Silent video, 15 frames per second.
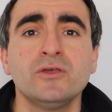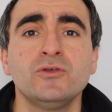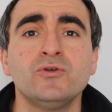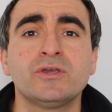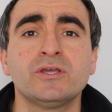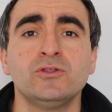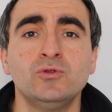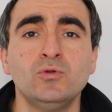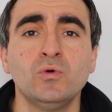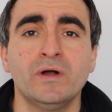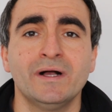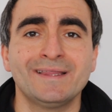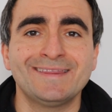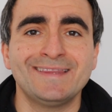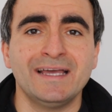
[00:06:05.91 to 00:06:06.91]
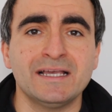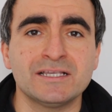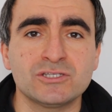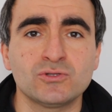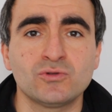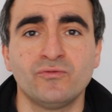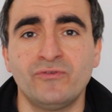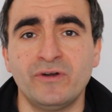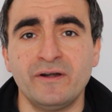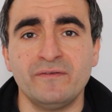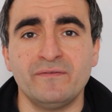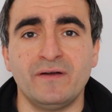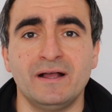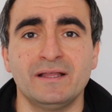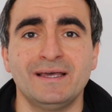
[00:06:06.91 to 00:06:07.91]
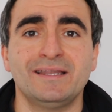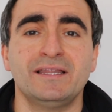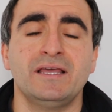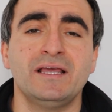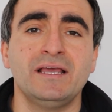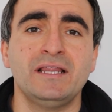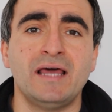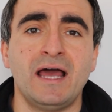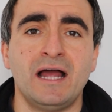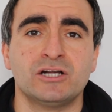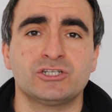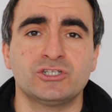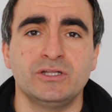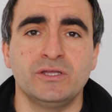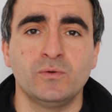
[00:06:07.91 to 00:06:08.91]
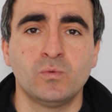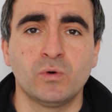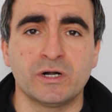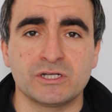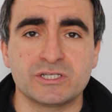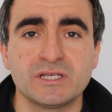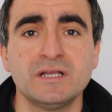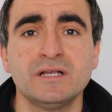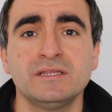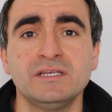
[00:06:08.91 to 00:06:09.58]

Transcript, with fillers: you can do a test to verify that it actually works.